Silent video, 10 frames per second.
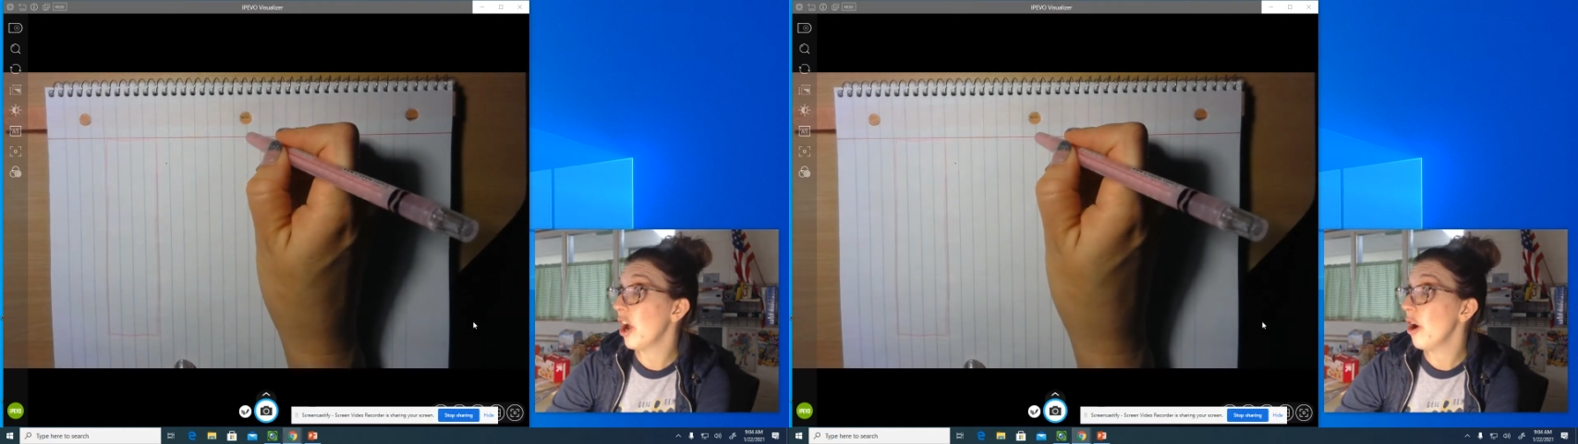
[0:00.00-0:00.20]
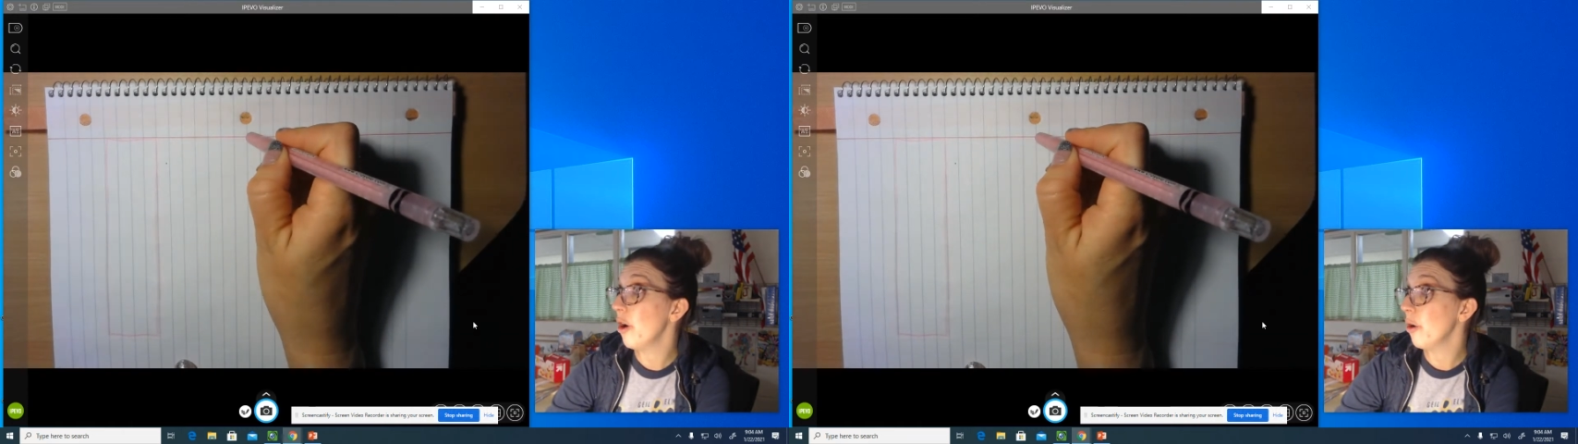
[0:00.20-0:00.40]

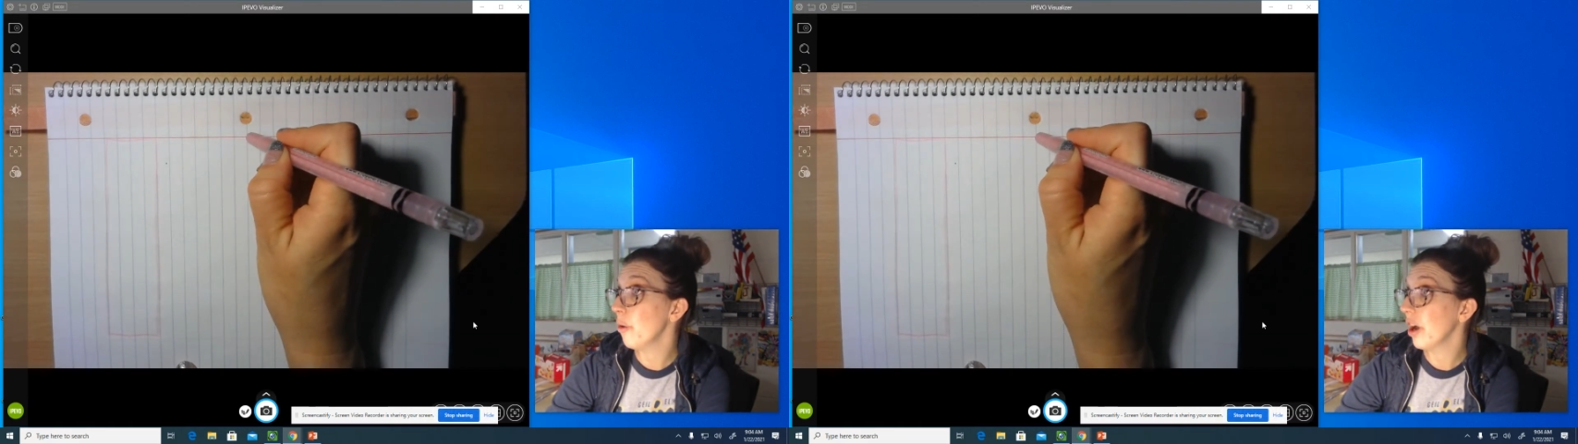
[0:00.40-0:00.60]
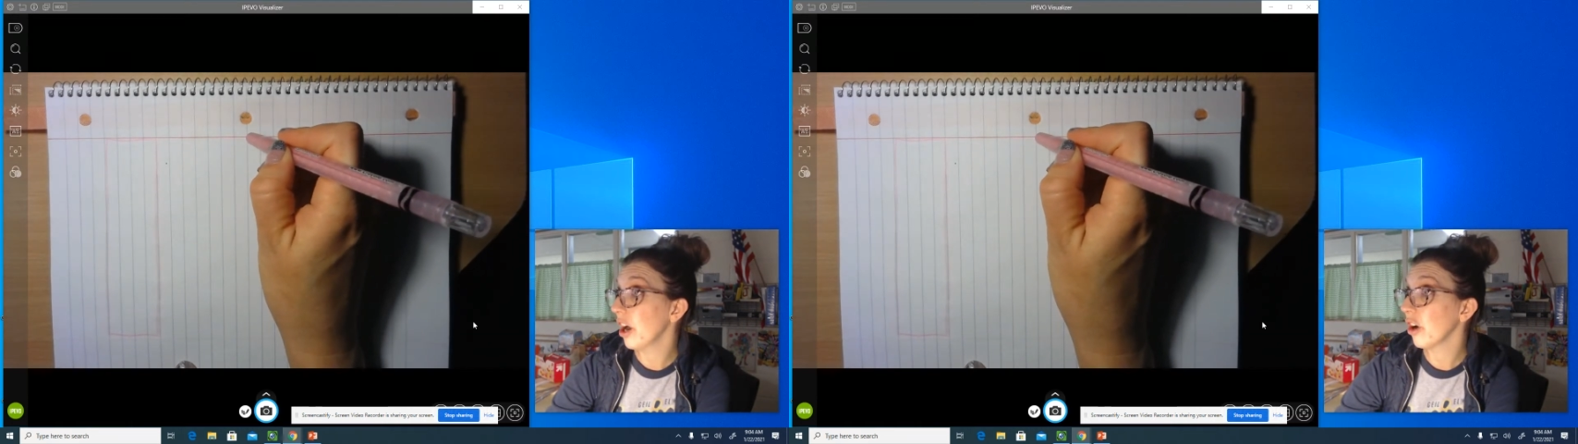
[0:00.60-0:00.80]

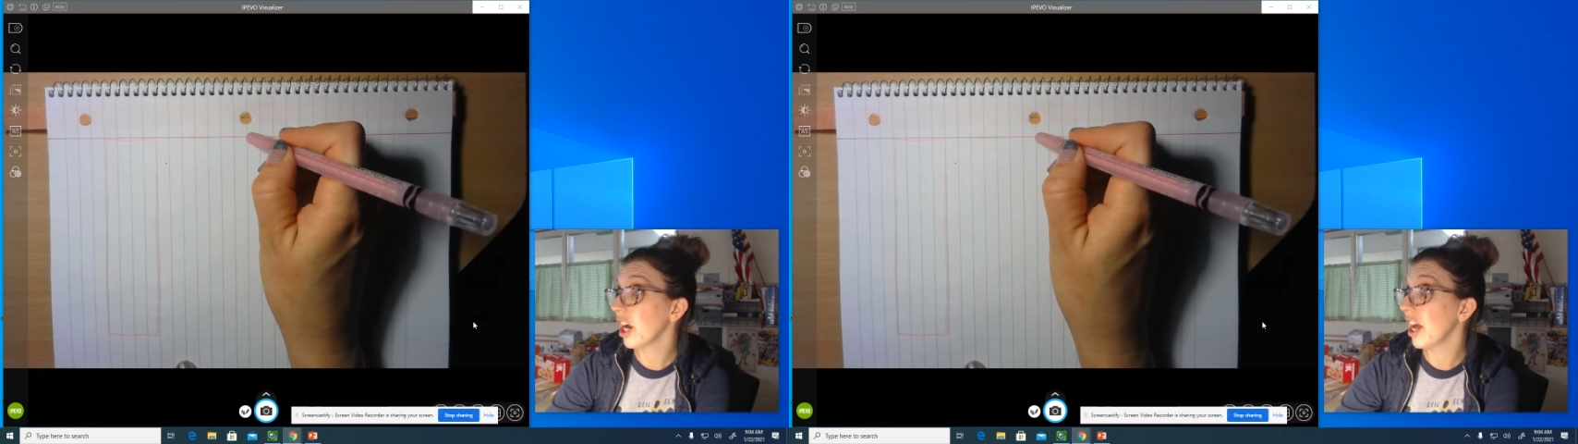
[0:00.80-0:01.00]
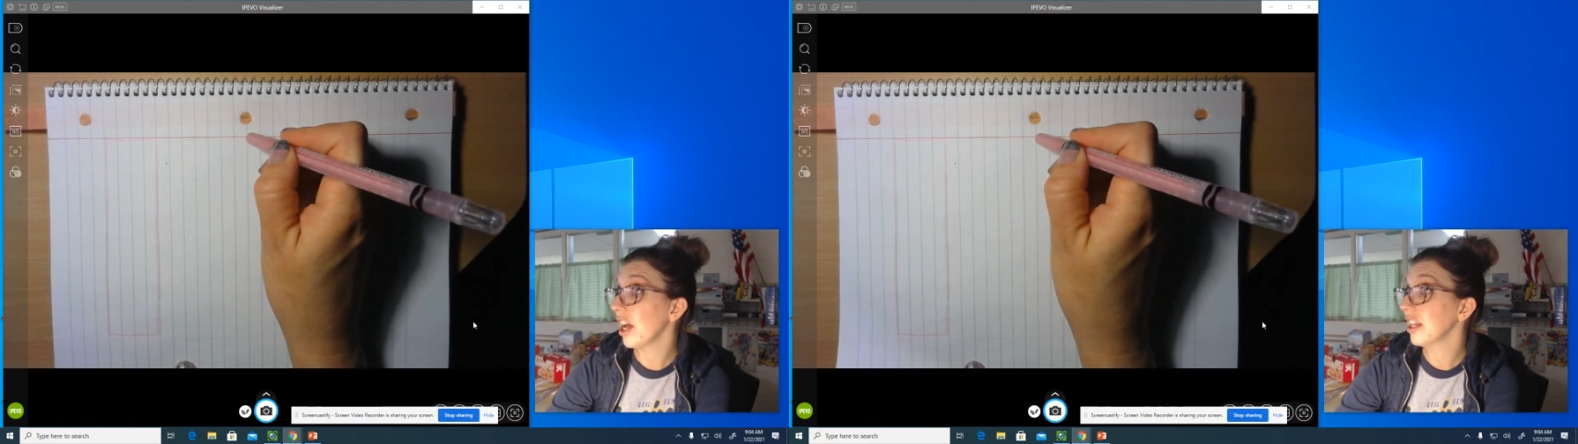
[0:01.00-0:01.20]
O or
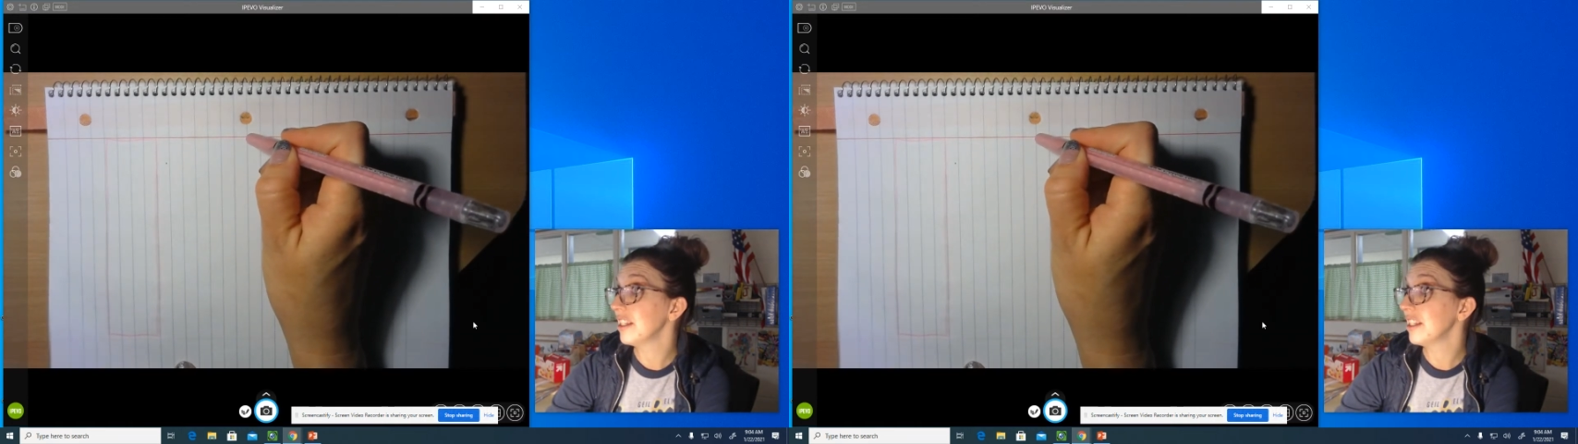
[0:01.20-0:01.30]
a